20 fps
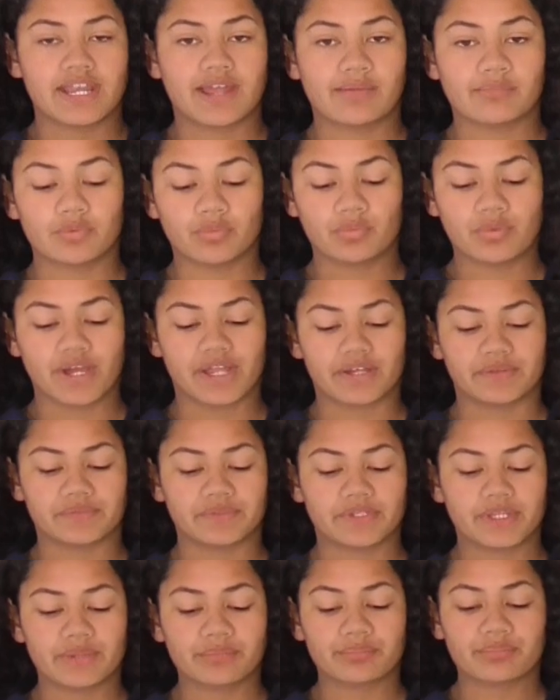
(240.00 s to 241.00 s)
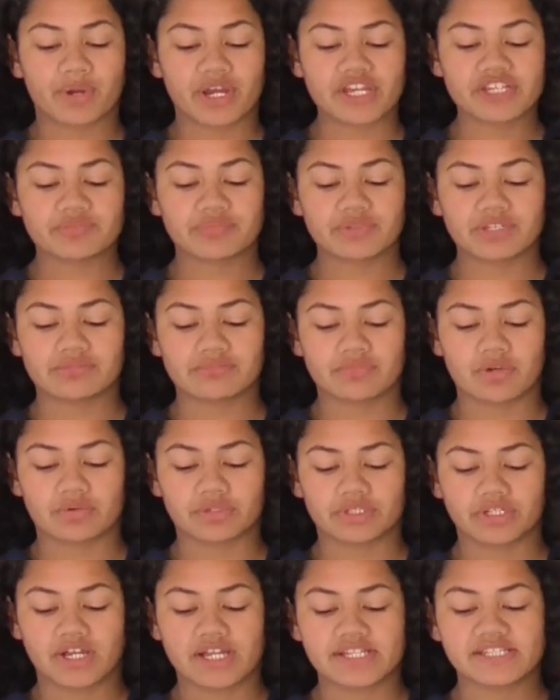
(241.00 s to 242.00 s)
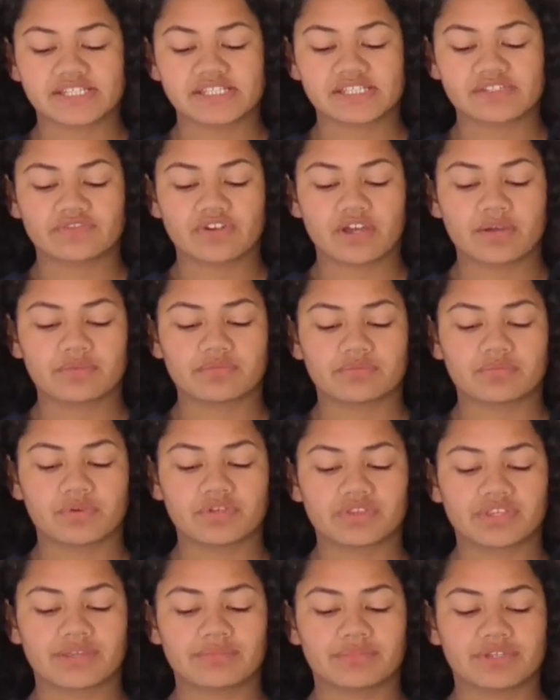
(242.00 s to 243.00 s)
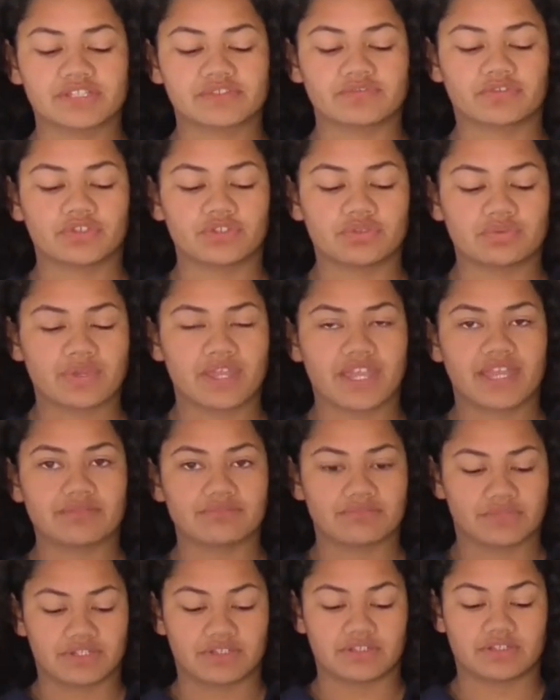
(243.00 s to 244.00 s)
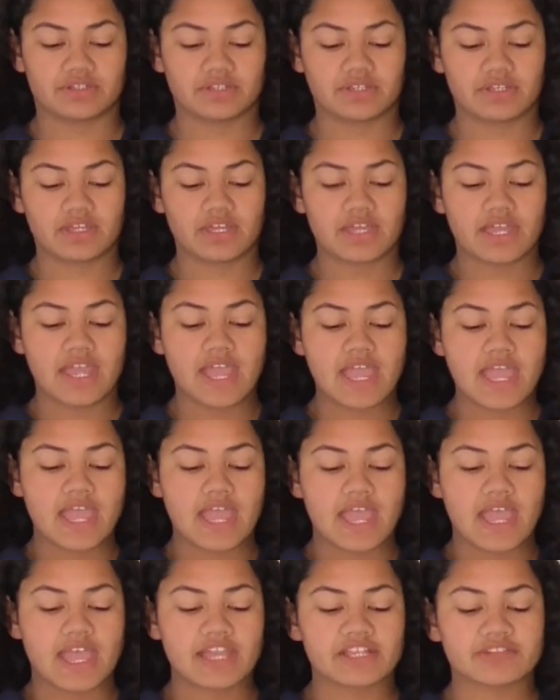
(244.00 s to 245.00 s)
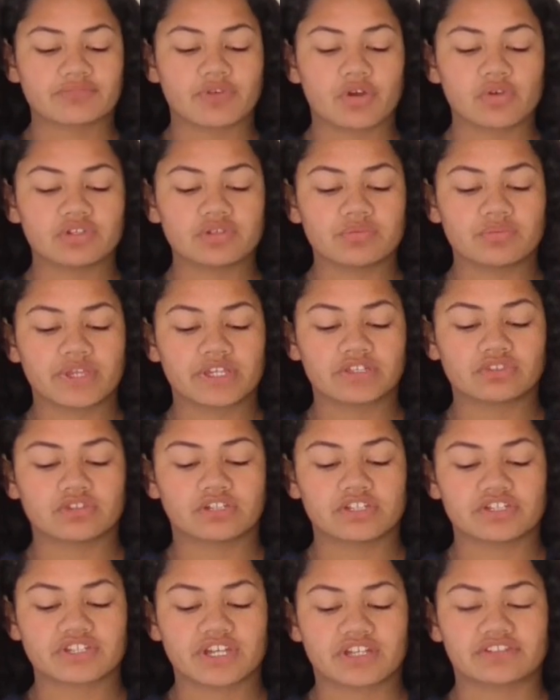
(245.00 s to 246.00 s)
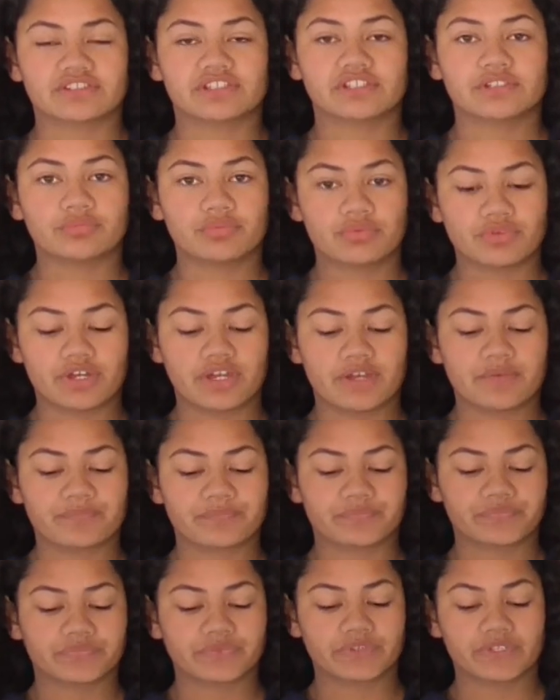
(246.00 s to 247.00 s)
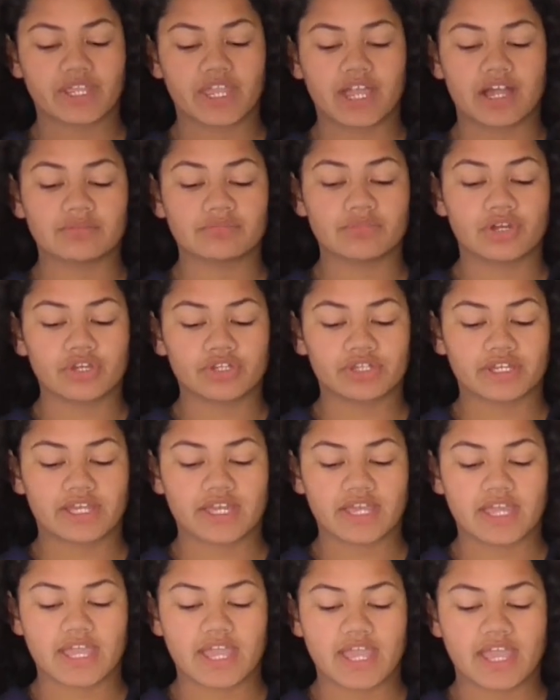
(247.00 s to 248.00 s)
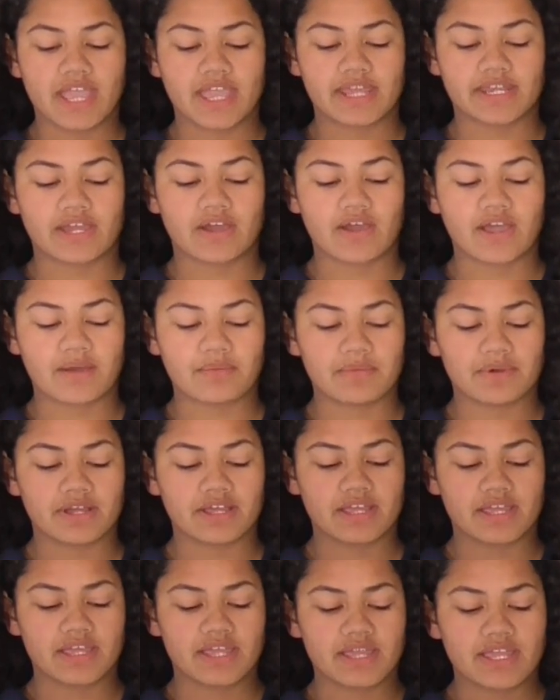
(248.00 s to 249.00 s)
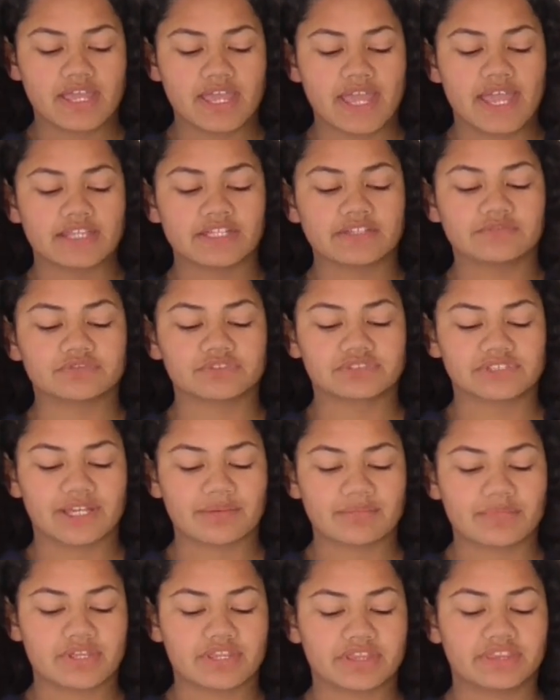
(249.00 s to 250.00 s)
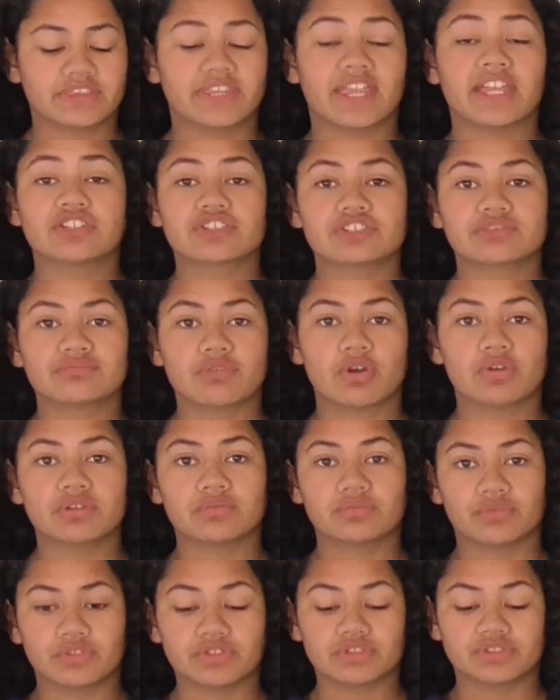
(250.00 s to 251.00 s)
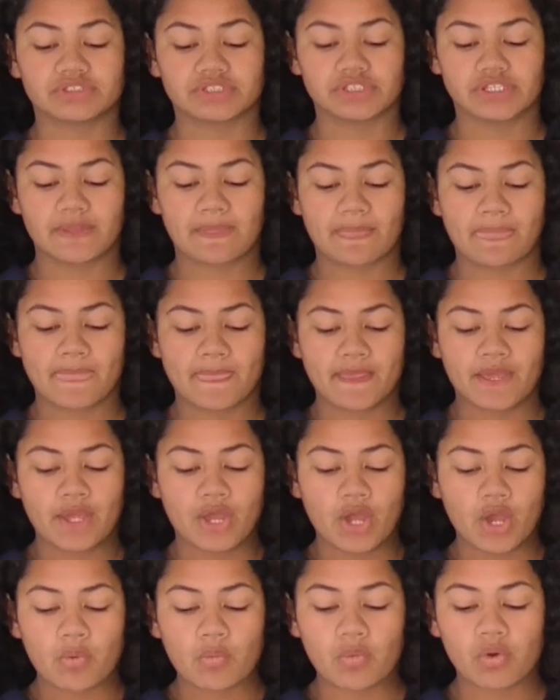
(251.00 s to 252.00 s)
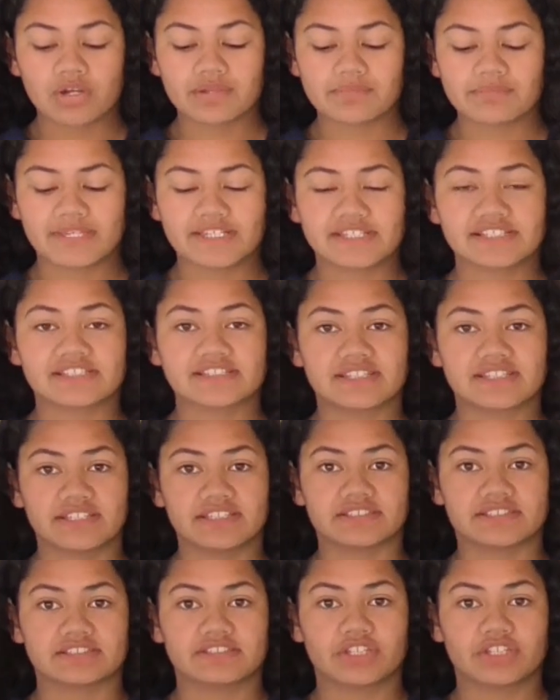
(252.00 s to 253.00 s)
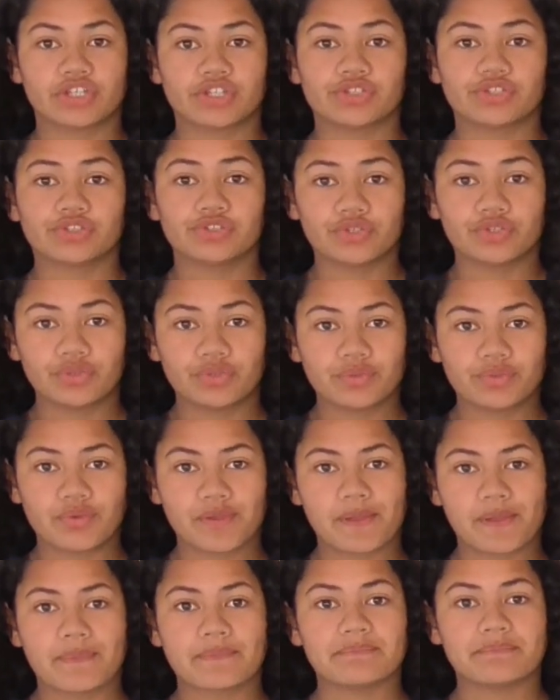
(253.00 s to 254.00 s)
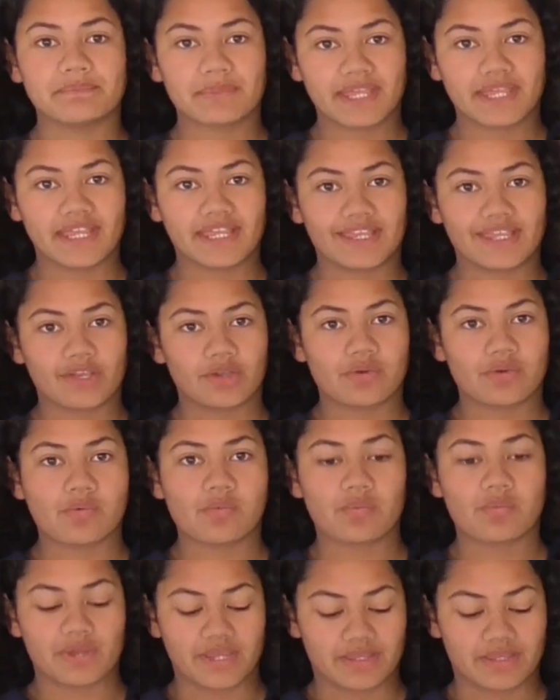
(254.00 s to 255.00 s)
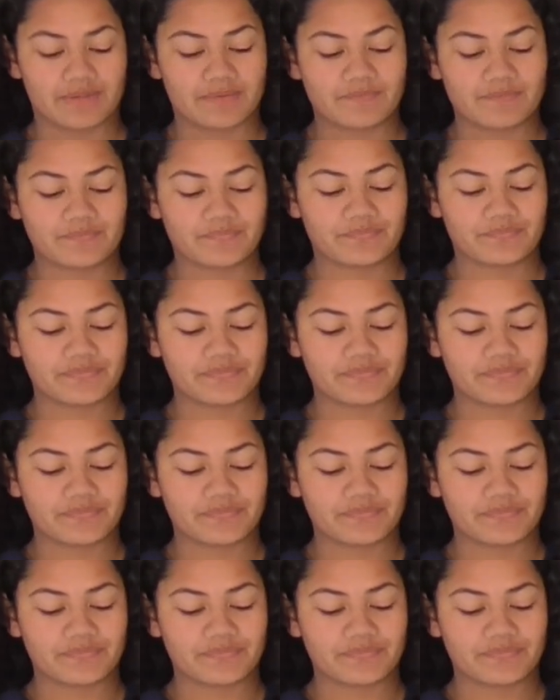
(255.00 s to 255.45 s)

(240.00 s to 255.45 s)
Number 1, embrace being Māori. Identify with what that means for you and me. As Māori, we acknowledge our tupuna, our maunga and our awa, and yet for some, they're just Māori words. What it means is this: you, me, we.